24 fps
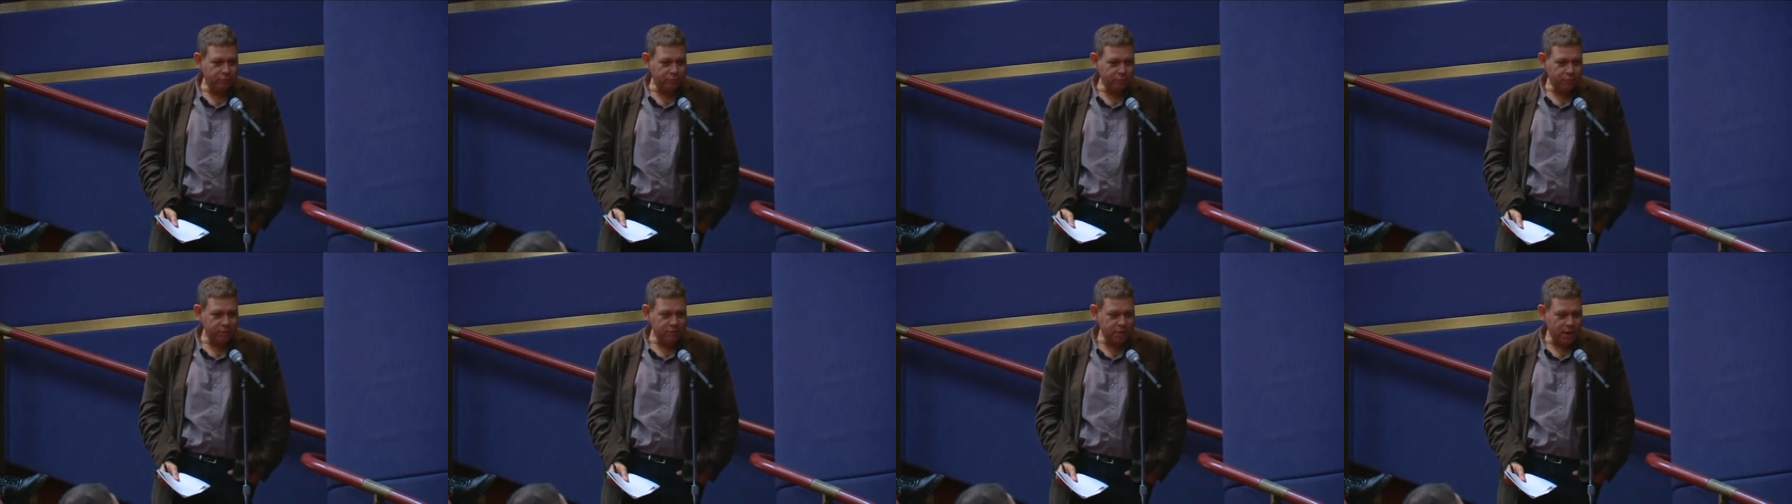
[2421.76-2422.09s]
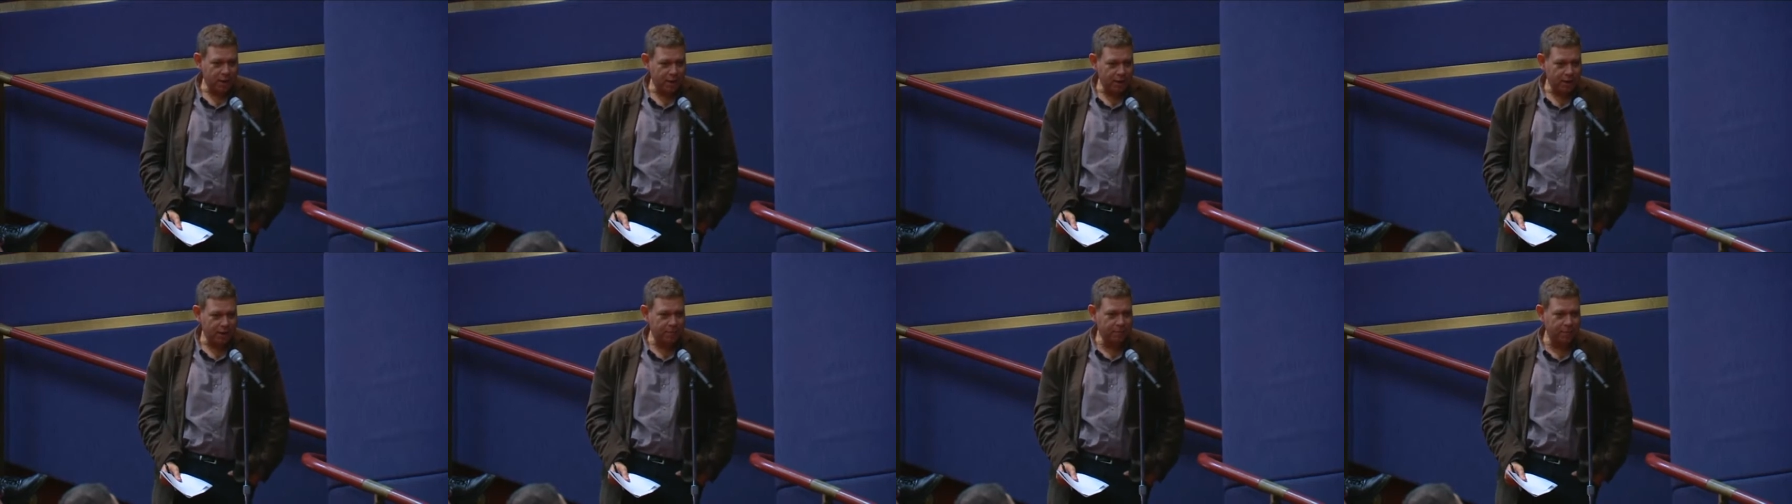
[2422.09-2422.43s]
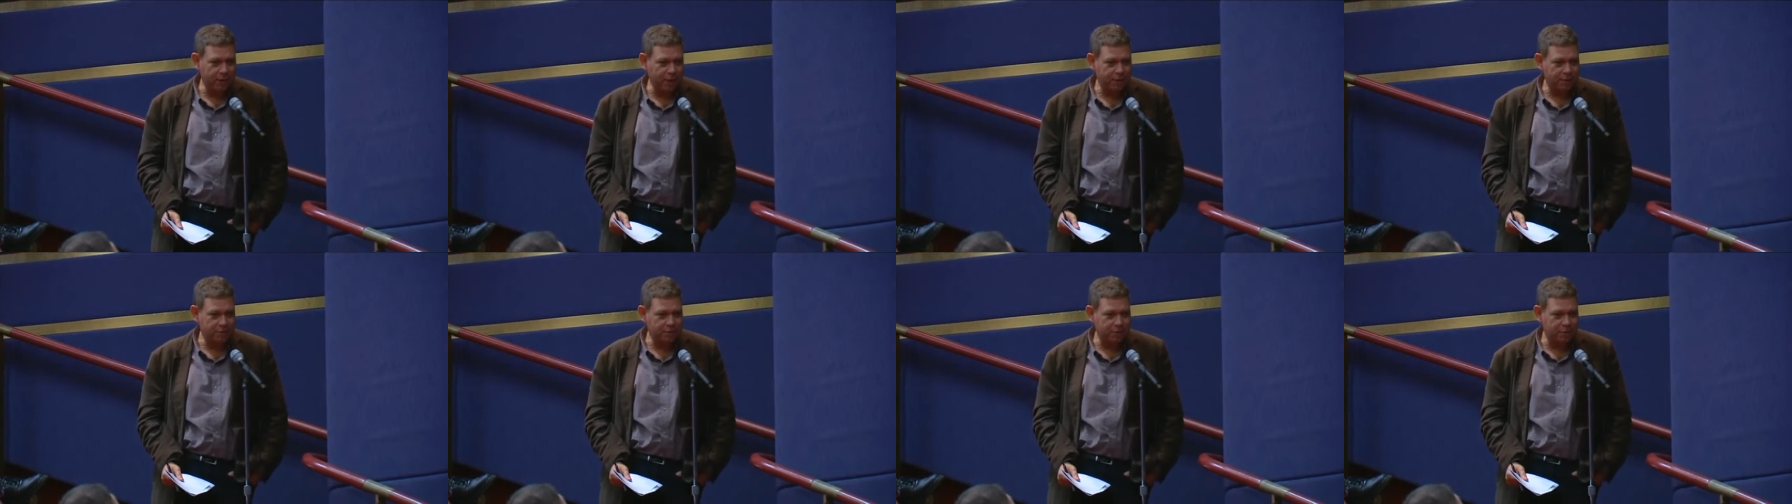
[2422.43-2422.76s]
just harking
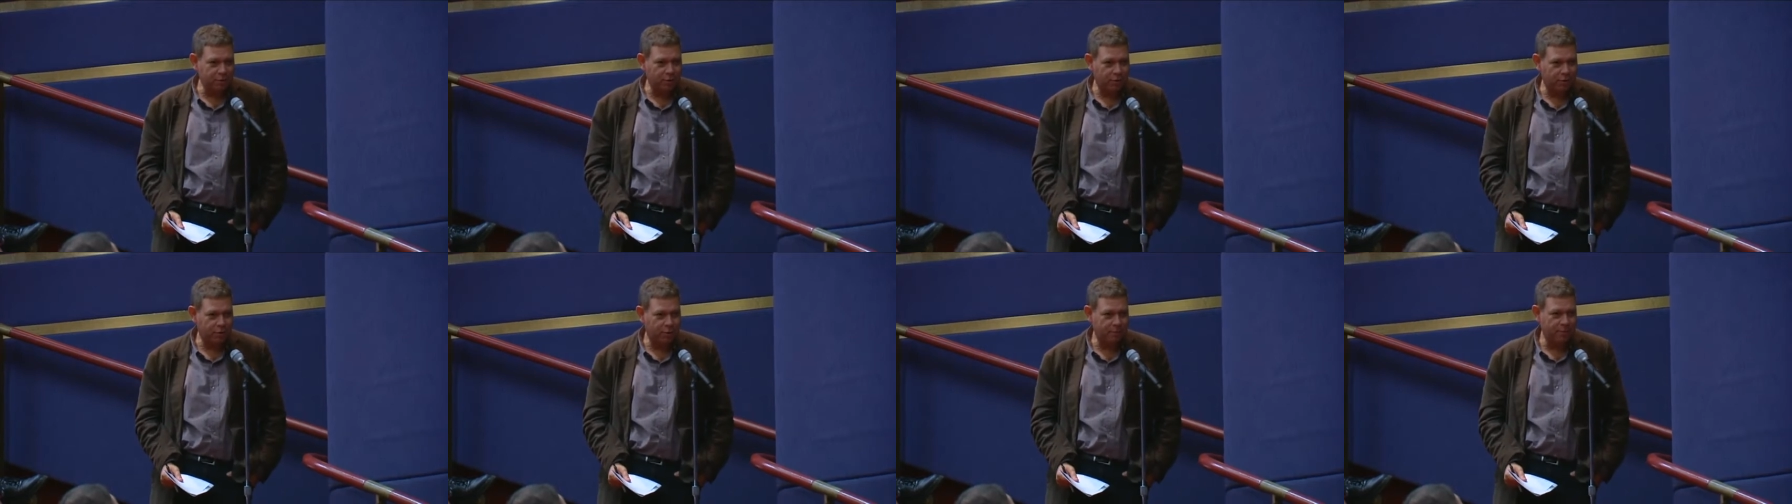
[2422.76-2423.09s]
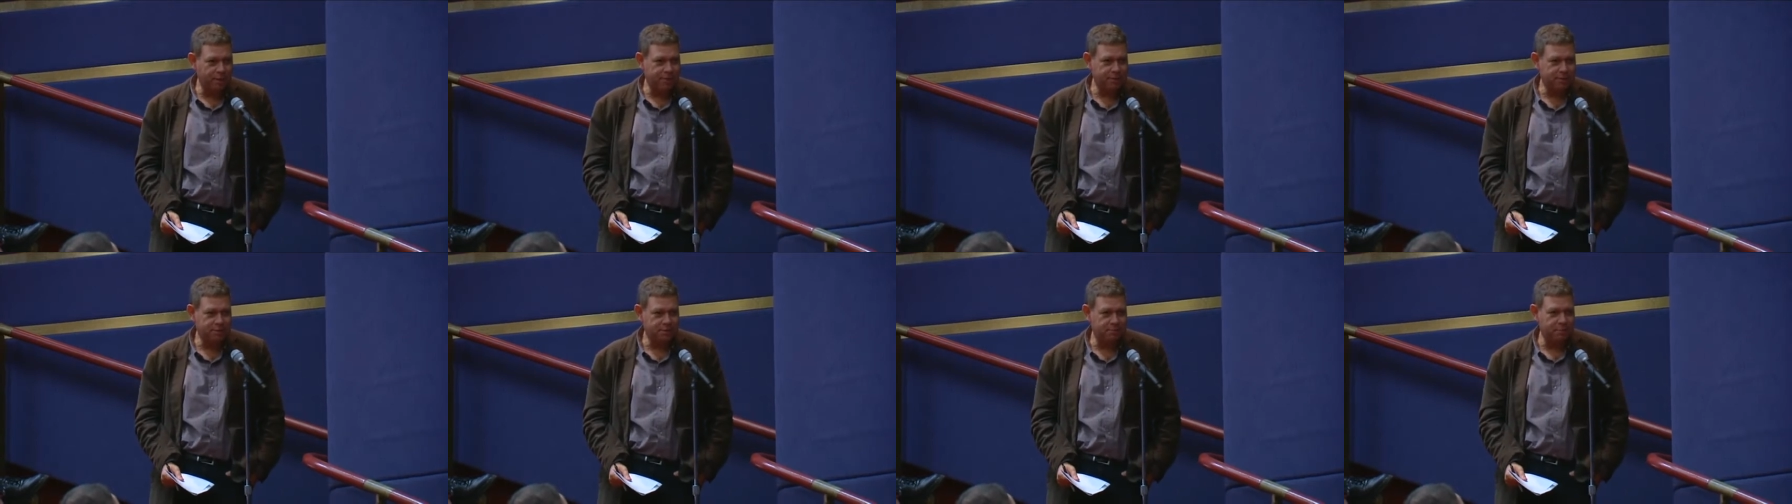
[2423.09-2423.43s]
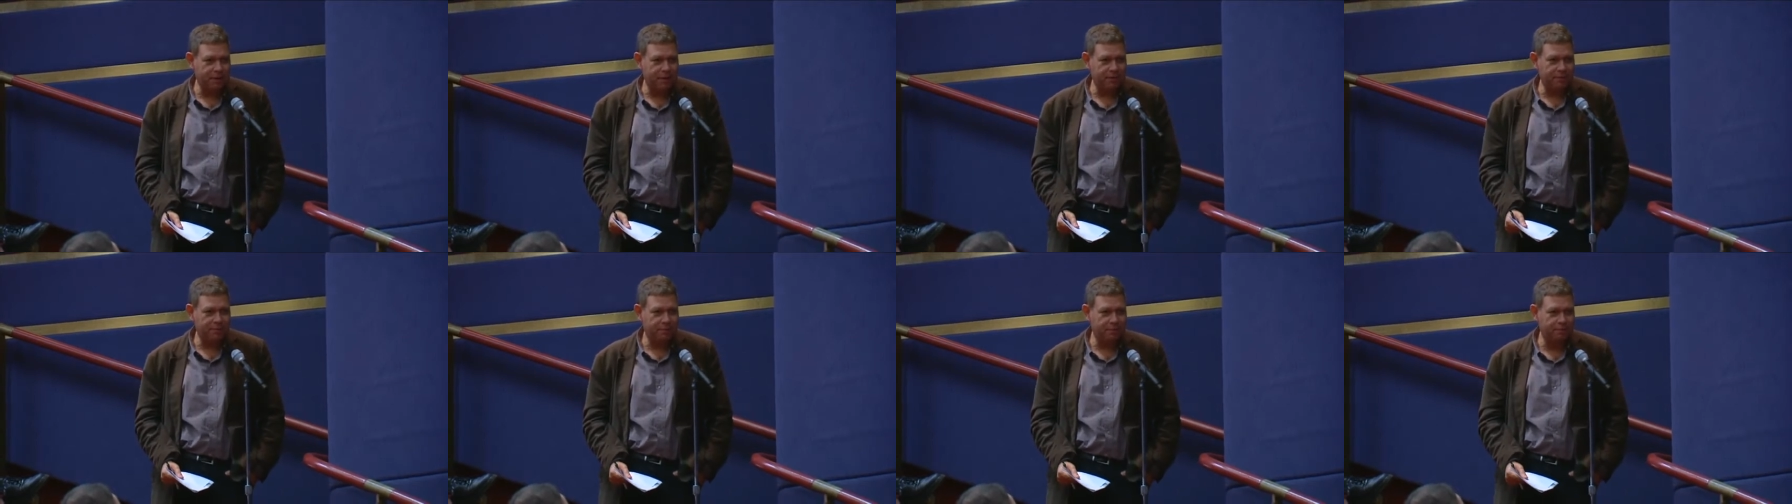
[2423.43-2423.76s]
back to your comments
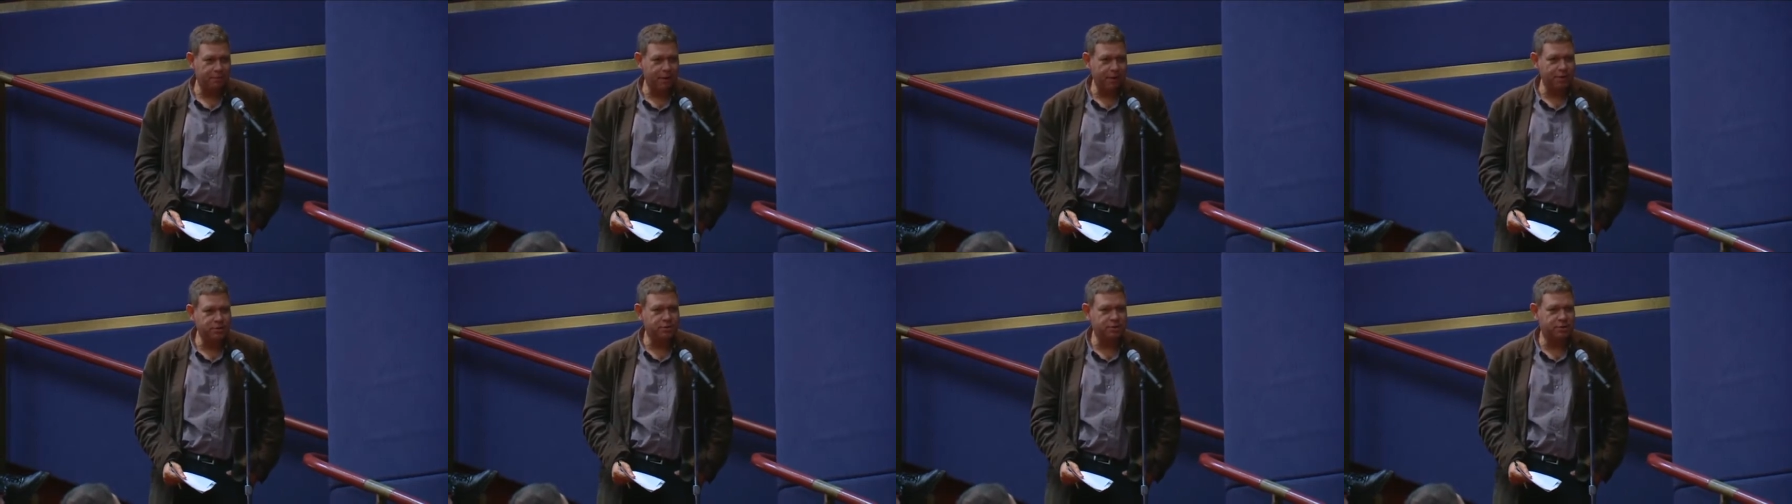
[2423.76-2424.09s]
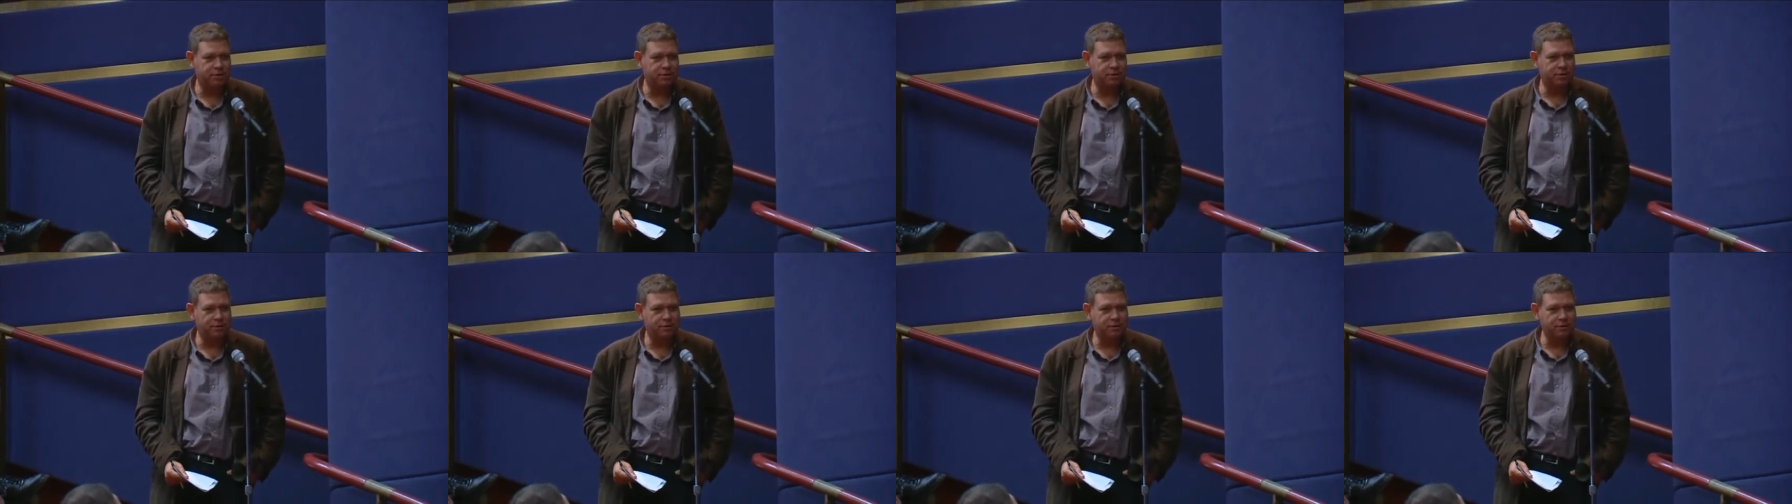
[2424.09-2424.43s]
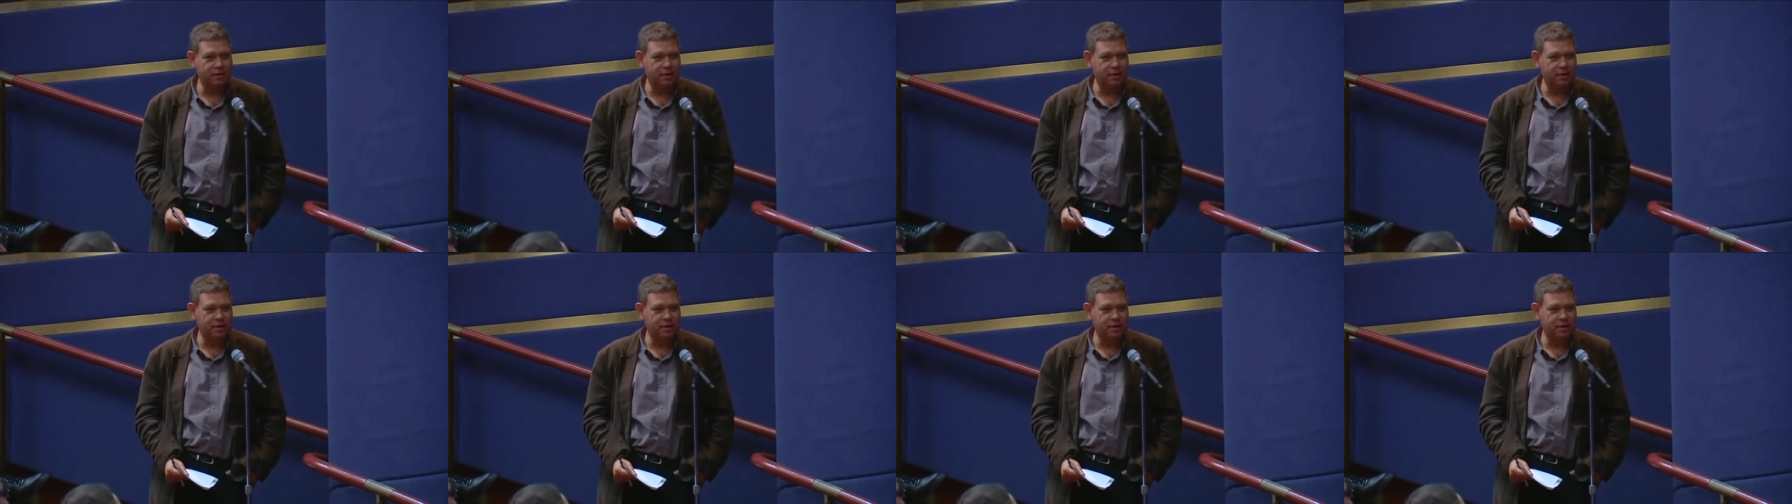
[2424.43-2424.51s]
about the budget and